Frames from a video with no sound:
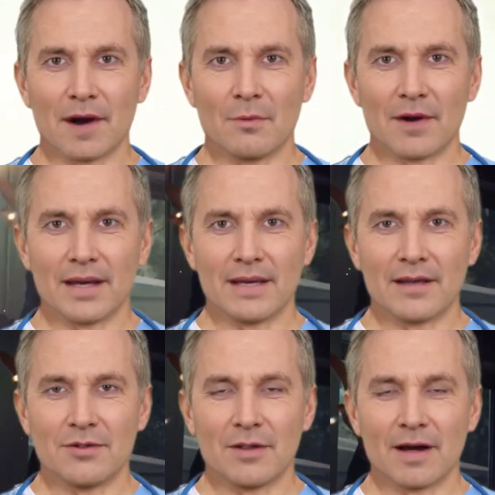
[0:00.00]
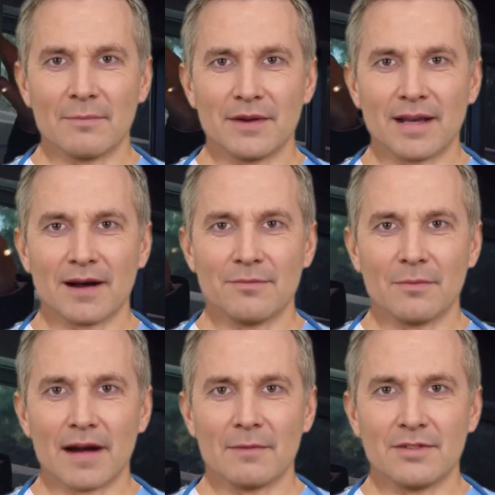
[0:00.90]
Why waiting? Get your copy now
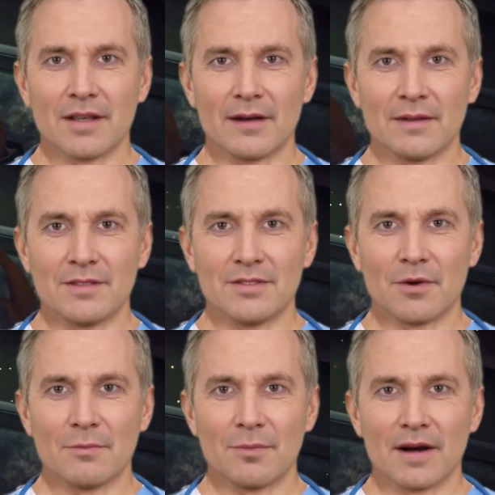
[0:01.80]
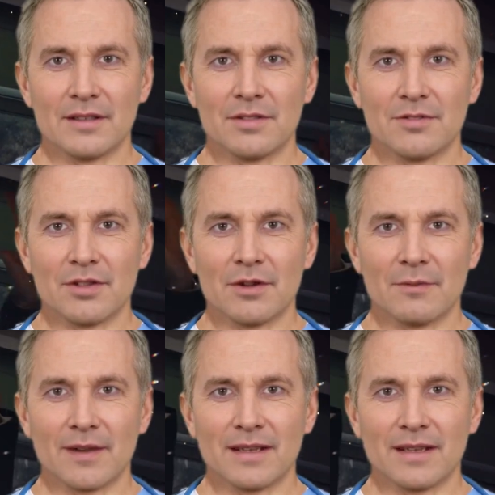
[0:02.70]
from Amazon in this low price and share